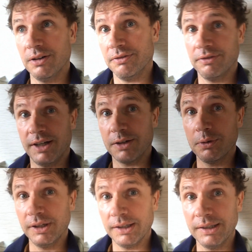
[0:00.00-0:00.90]
"Oh fuck,
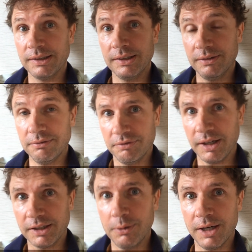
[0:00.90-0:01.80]
really? You
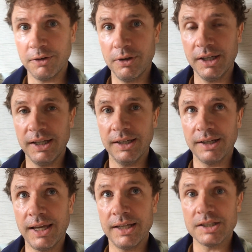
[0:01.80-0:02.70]
are drinking
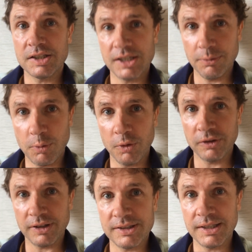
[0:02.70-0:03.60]
it." And she
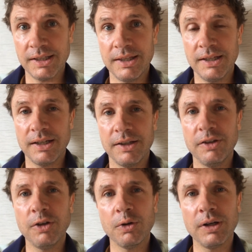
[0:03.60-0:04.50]
also said that
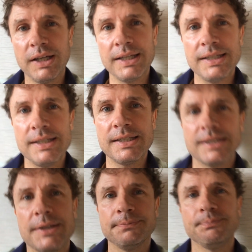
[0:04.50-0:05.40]
urine
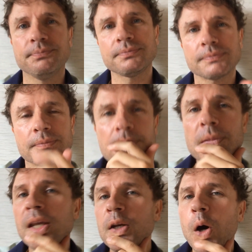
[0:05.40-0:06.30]
is
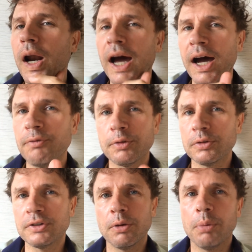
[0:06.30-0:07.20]
not
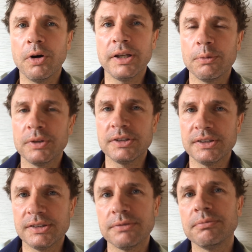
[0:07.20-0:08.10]
harmful to the body, which
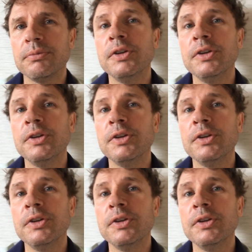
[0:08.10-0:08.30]
is